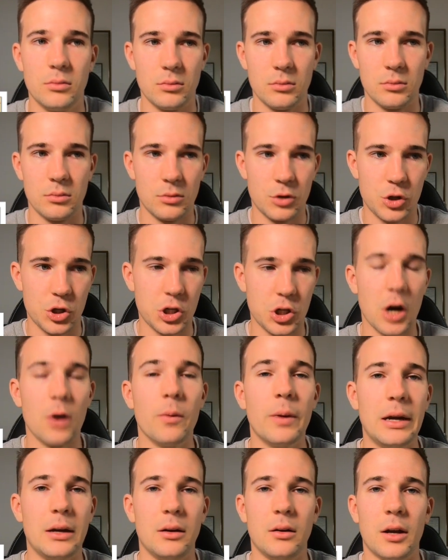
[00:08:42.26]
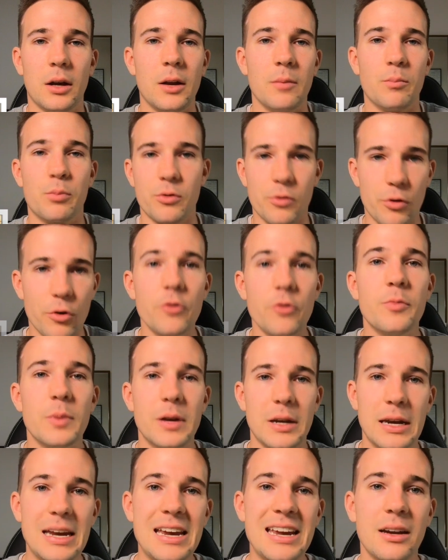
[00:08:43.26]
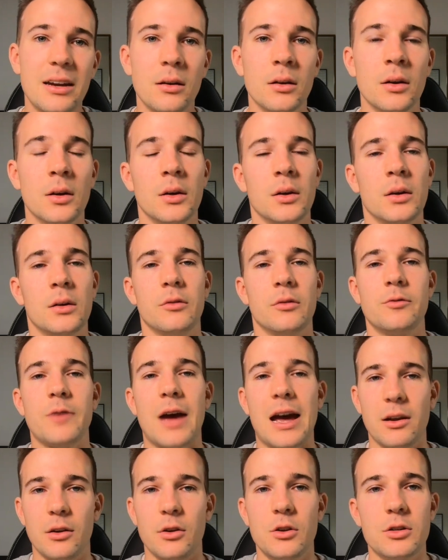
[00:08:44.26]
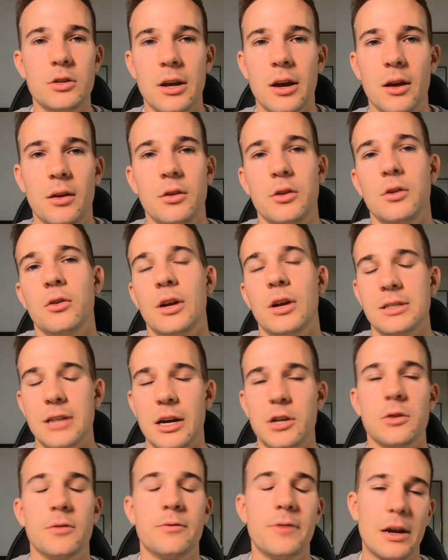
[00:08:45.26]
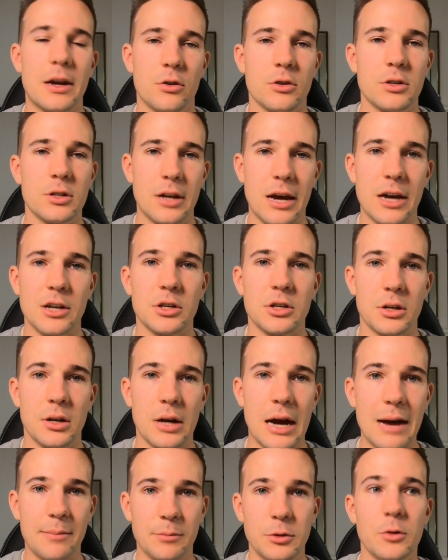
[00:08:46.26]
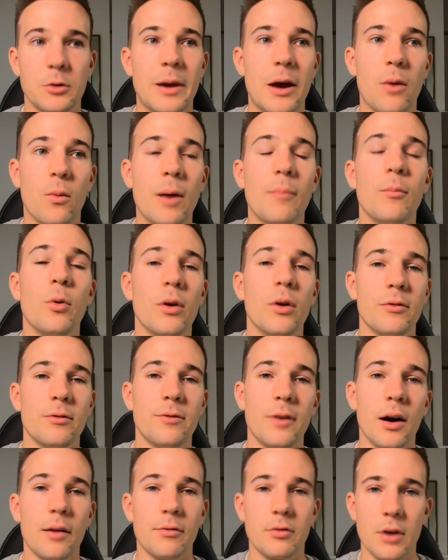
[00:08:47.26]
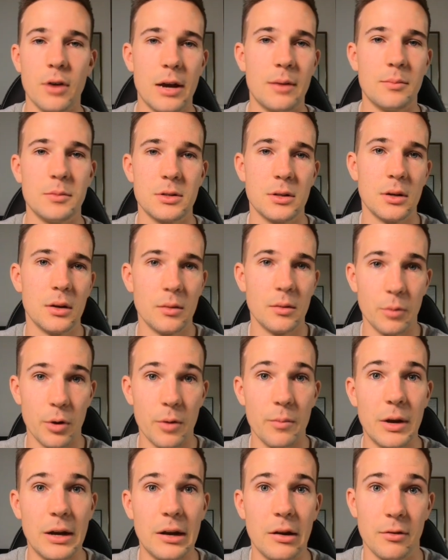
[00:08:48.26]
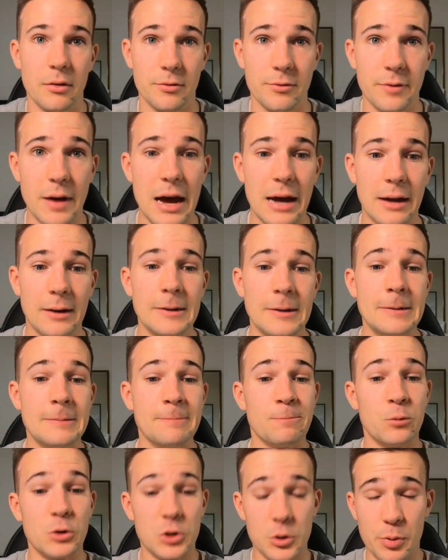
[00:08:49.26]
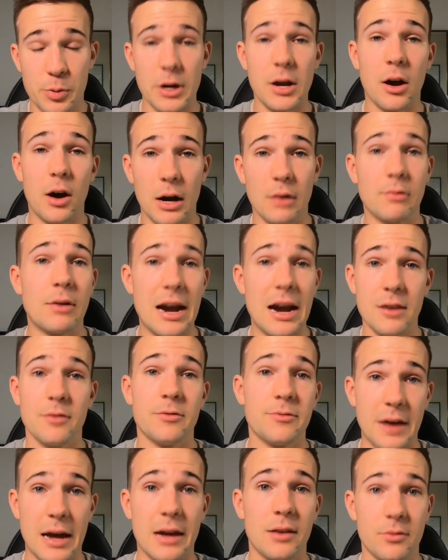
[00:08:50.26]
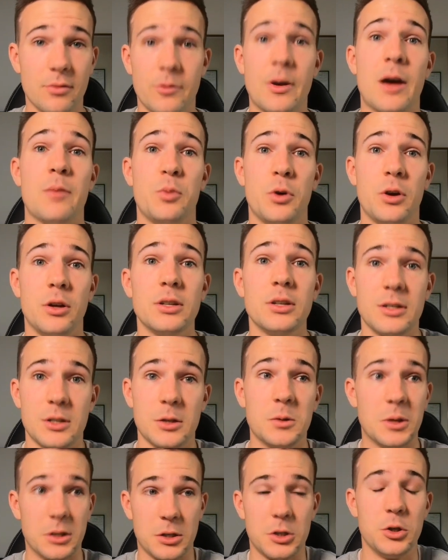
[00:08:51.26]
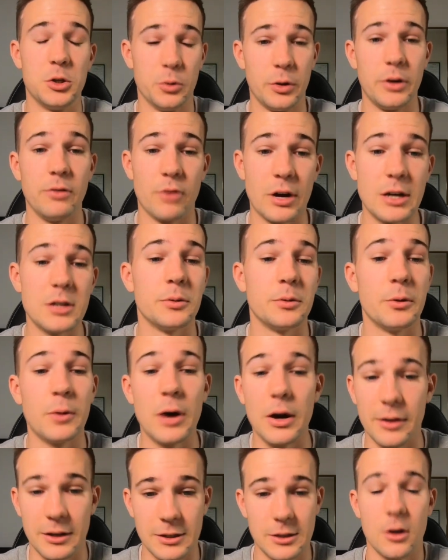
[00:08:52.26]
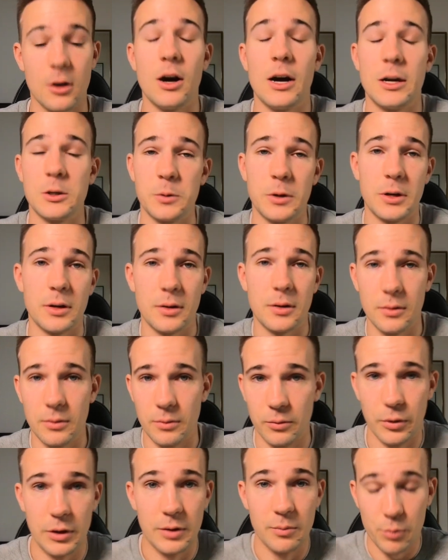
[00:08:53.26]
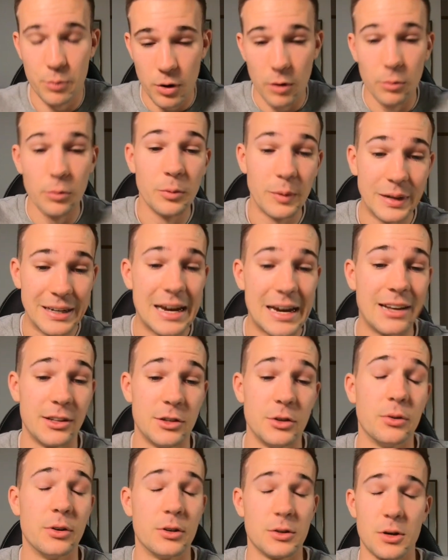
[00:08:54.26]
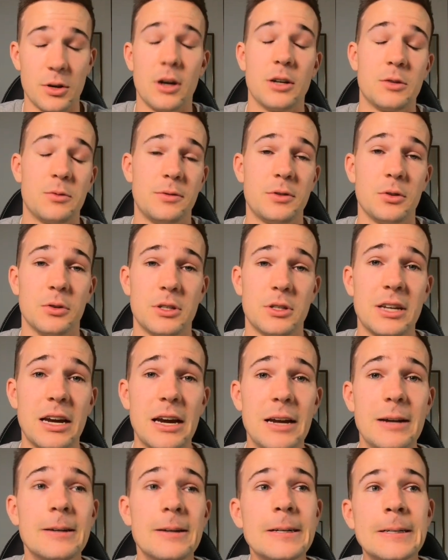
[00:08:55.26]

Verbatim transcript: showing an improvement in fat uh, utilization or fat oxidation up to about 1.5 grams per minute of fat, which is a pretty high rate of fat fat burn. That's that's doing reasonably well, and that's the highest we can we can probably get to, and it's the highest we've sort of seen.